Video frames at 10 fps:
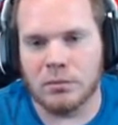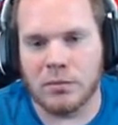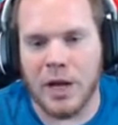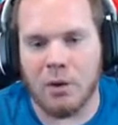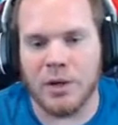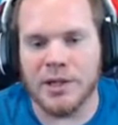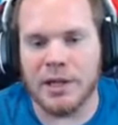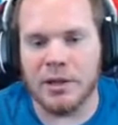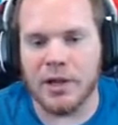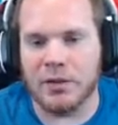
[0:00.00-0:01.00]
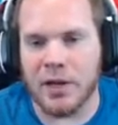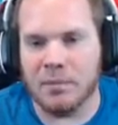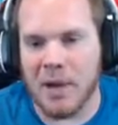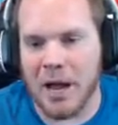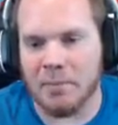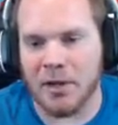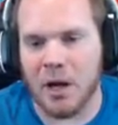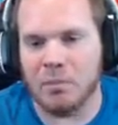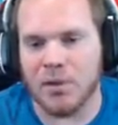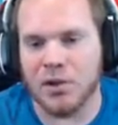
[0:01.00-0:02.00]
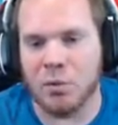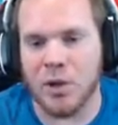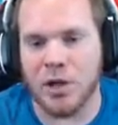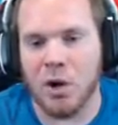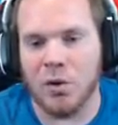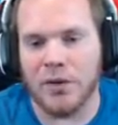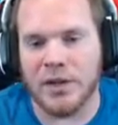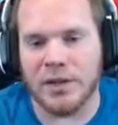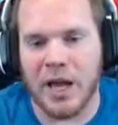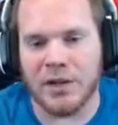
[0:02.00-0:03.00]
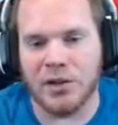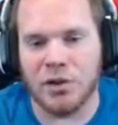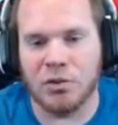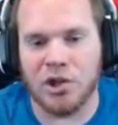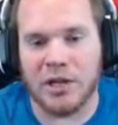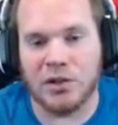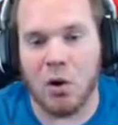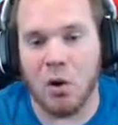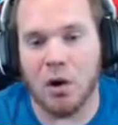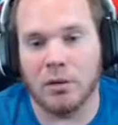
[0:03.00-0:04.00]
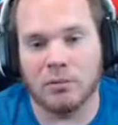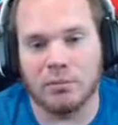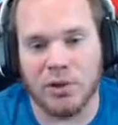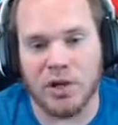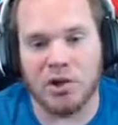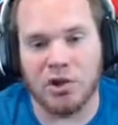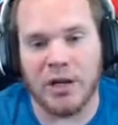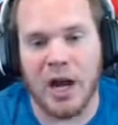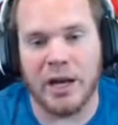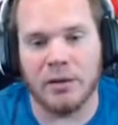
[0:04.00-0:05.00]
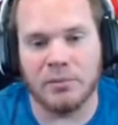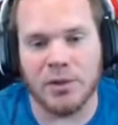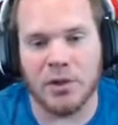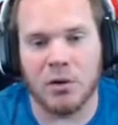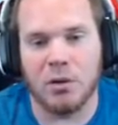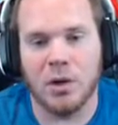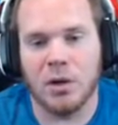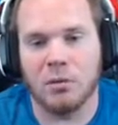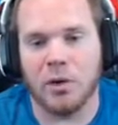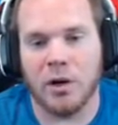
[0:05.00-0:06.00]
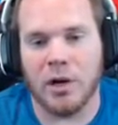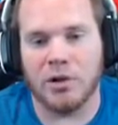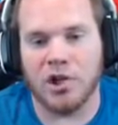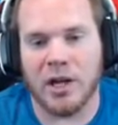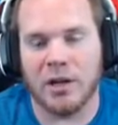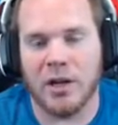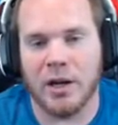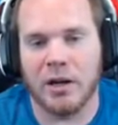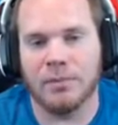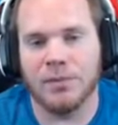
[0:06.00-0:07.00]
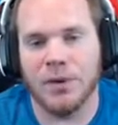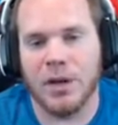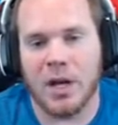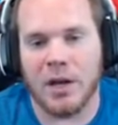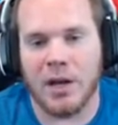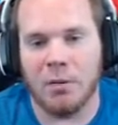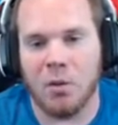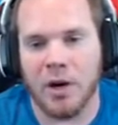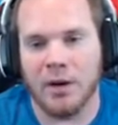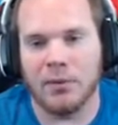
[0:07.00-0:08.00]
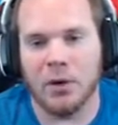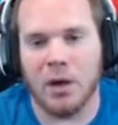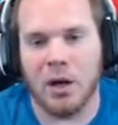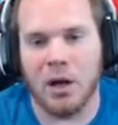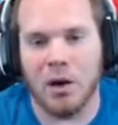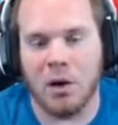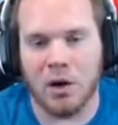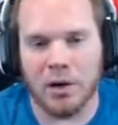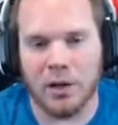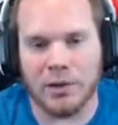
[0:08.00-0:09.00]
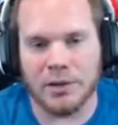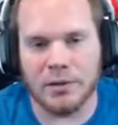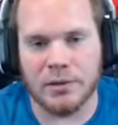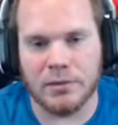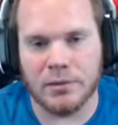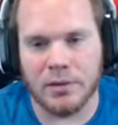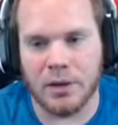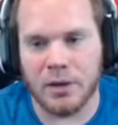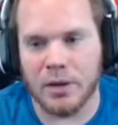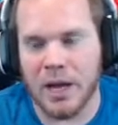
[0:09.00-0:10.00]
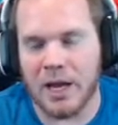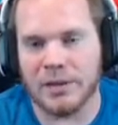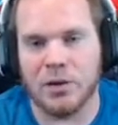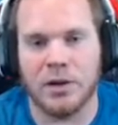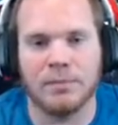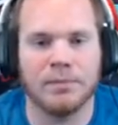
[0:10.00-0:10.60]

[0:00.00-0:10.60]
Now we did get that map and compass, so we know that these last two chests are potentially items. So we're gonna go ahead and check there, and then whatever Argus has on him.